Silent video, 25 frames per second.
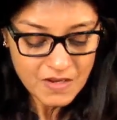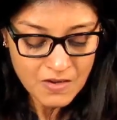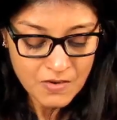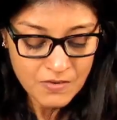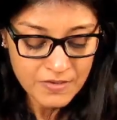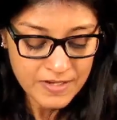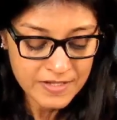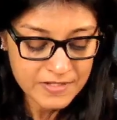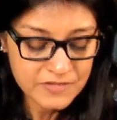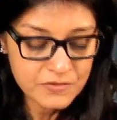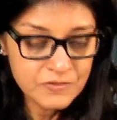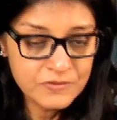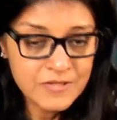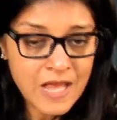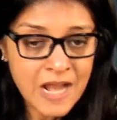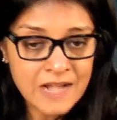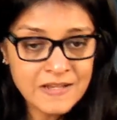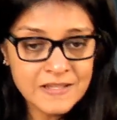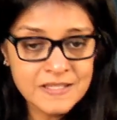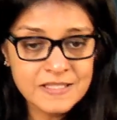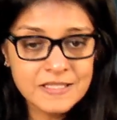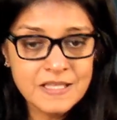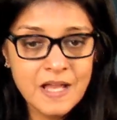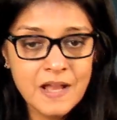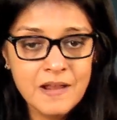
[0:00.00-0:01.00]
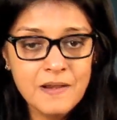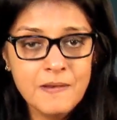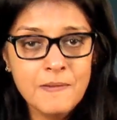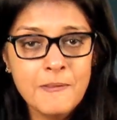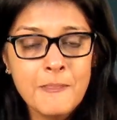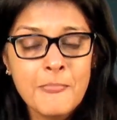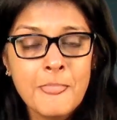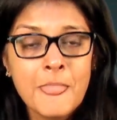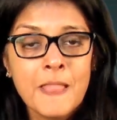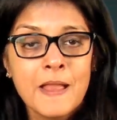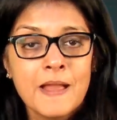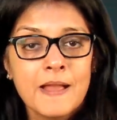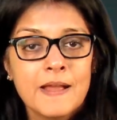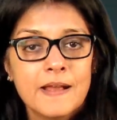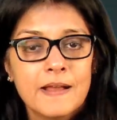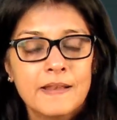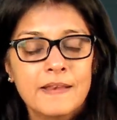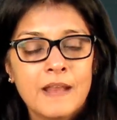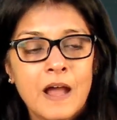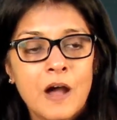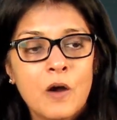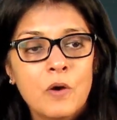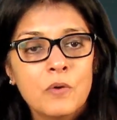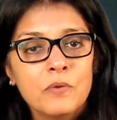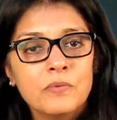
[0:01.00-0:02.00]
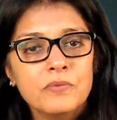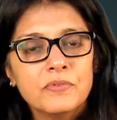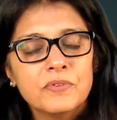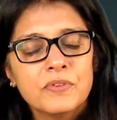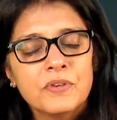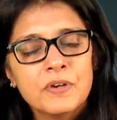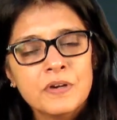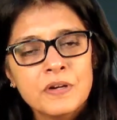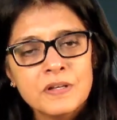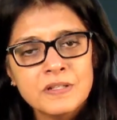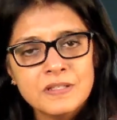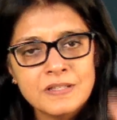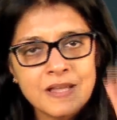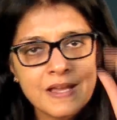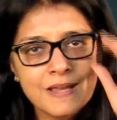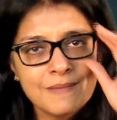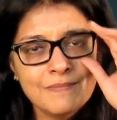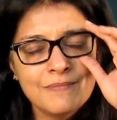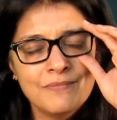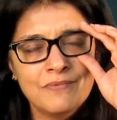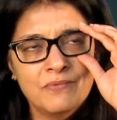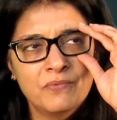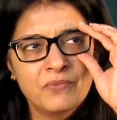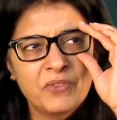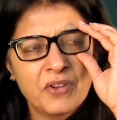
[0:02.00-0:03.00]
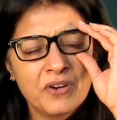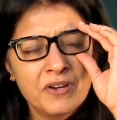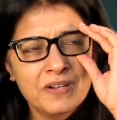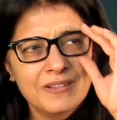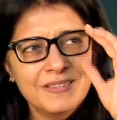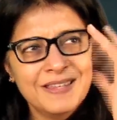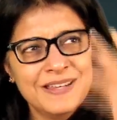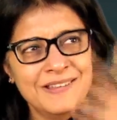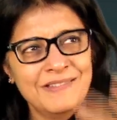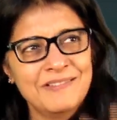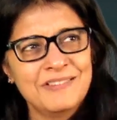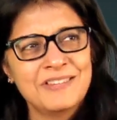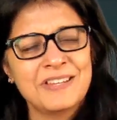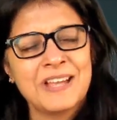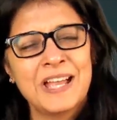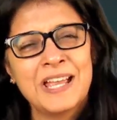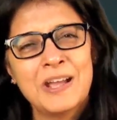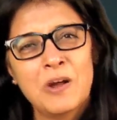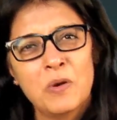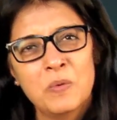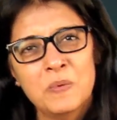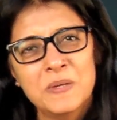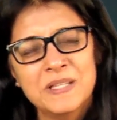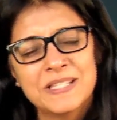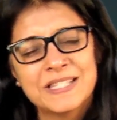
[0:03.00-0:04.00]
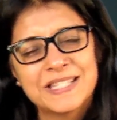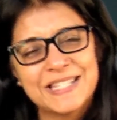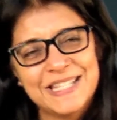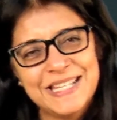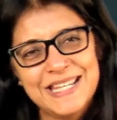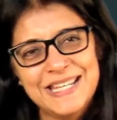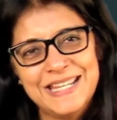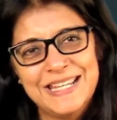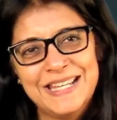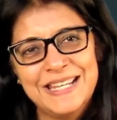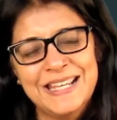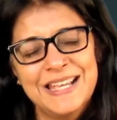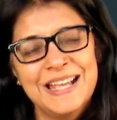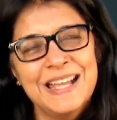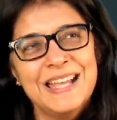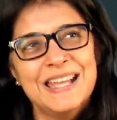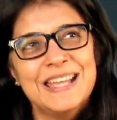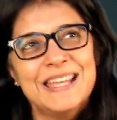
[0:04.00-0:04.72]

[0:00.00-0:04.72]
Alright, so that is done. Now third thing which I always see